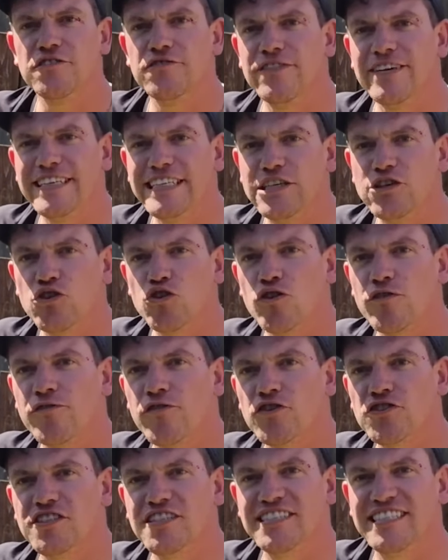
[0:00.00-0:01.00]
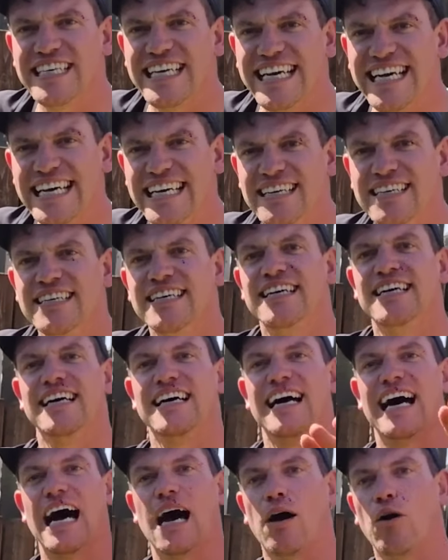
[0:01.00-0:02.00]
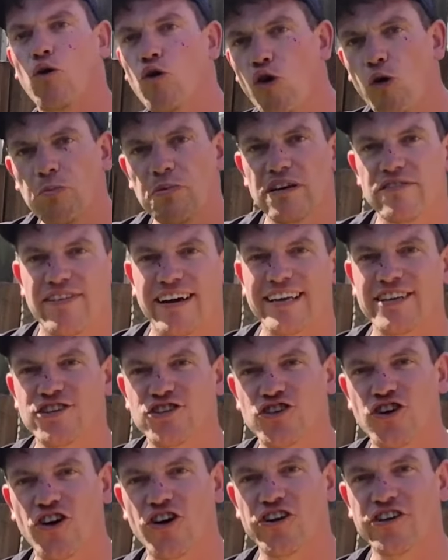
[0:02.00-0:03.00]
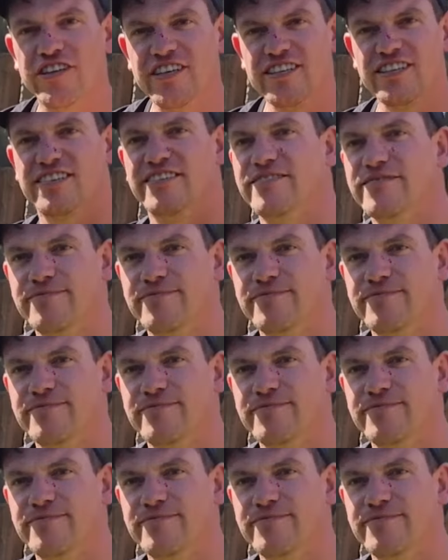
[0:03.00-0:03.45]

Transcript: video for today. I hope you've enjoyed it.